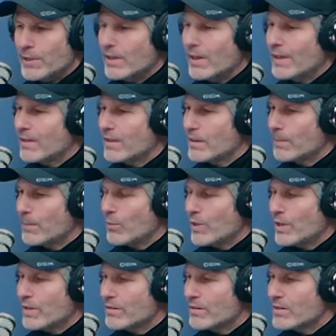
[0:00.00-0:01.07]
But at this
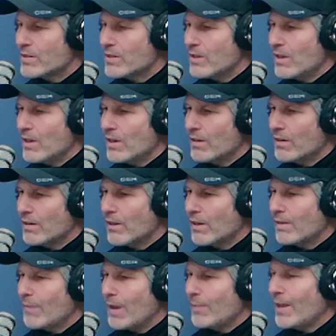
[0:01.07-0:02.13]
point, seeing
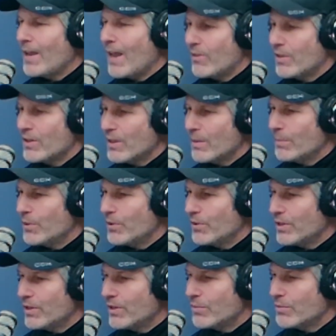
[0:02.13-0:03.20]
and maybe having the
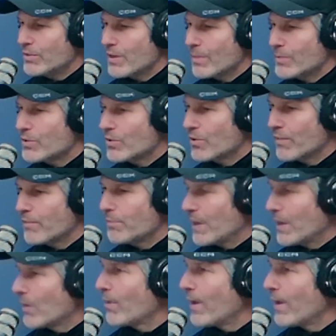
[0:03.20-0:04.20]
ability to do some sort of